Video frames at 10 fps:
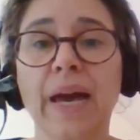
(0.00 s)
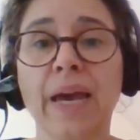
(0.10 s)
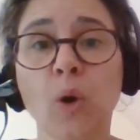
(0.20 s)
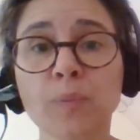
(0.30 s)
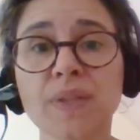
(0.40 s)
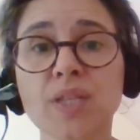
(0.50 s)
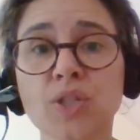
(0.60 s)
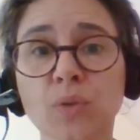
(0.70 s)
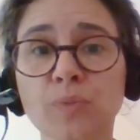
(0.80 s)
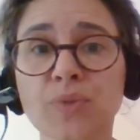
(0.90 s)
I hope this
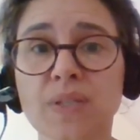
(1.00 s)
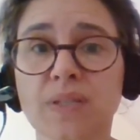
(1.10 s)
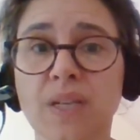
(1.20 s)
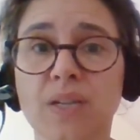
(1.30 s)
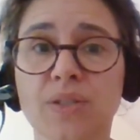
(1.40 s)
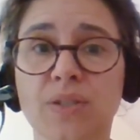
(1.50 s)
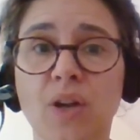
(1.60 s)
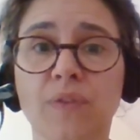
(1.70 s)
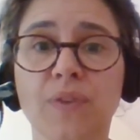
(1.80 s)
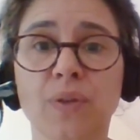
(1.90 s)
short
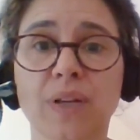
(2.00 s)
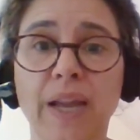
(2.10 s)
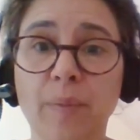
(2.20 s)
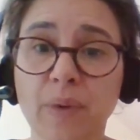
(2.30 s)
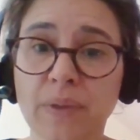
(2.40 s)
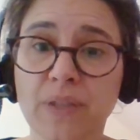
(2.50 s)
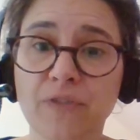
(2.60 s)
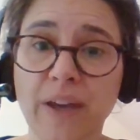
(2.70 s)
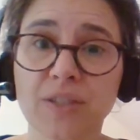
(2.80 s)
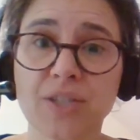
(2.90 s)
presentation of the ClimeMarine
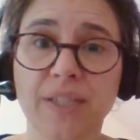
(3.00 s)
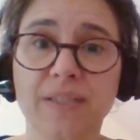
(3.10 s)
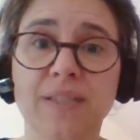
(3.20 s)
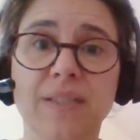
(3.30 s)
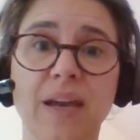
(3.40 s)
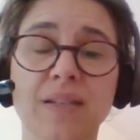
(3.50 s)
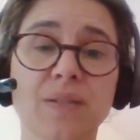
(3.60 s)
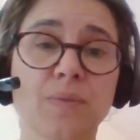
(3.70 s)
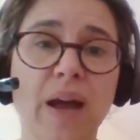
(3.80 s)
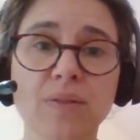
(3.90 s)
fact sheet
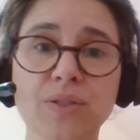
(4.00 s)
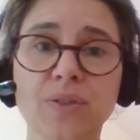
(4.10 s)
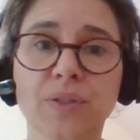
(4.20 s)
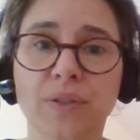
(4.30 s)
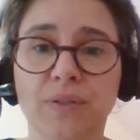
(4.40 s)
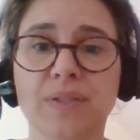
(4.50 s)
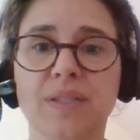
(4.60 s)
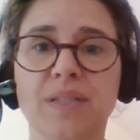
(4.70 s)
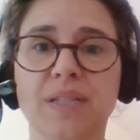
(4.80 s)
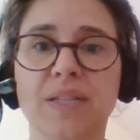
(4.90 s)
has aroused your
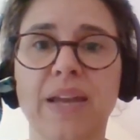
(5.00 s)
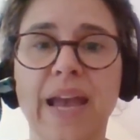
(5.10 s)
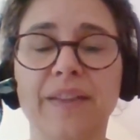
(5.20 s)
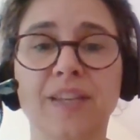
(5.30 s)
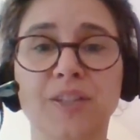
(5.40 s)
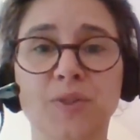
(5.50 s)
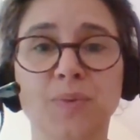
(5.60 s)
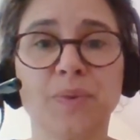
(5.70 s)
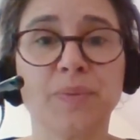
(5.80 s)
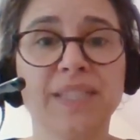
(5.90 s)
curiosity and that
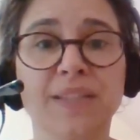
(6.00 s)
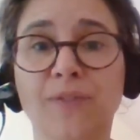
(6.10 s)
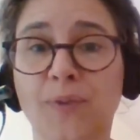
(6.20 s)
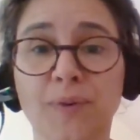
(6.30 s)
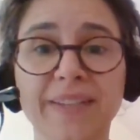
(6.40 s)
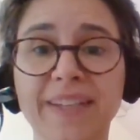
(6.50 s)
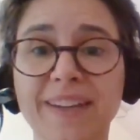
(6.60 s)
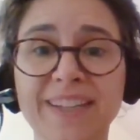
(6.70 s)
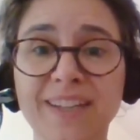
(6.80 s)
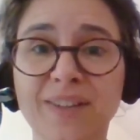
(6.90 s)
you will read it
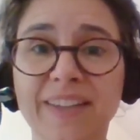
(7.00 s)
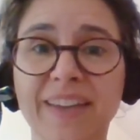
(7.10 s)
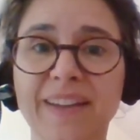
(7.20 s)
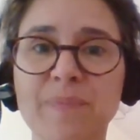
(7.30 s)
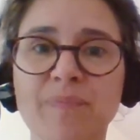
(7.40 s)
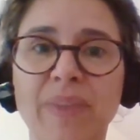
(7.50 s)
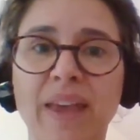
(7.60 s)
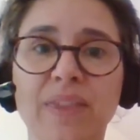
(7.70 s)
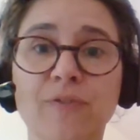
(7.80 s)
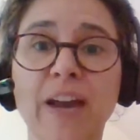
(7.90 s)
thoroughly and eagerly.
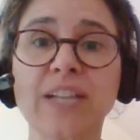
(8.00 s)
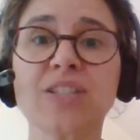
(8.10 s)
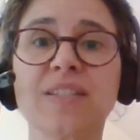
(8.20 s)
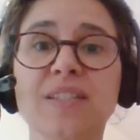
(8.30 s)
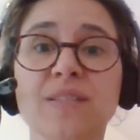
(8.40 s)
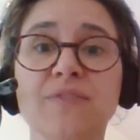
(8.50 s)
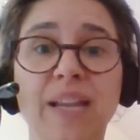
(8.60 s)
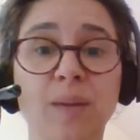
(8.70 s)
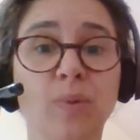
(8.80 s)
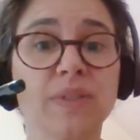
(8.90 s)
The fact sheet is
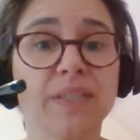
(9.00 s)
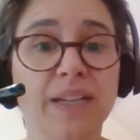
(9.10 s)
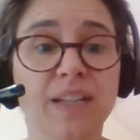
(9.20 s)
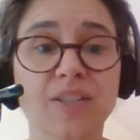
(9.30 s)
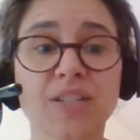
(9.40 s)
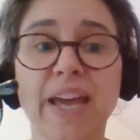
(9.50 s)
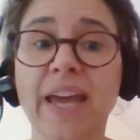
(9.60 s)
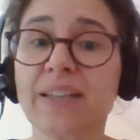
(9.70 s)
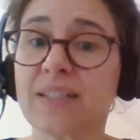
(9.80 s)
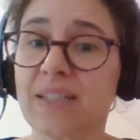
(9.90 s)
available in English
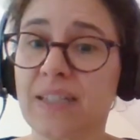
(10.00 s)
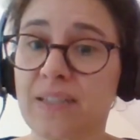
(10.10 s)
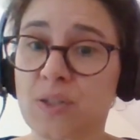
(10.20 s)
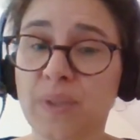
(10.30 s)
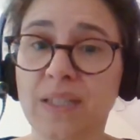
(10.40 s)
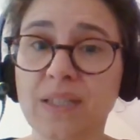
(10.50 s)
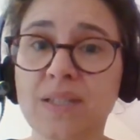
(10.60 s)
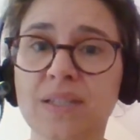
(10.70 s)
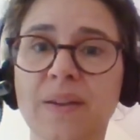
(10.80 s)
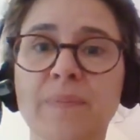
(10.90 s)
and in
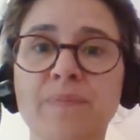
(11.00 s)
Swedish.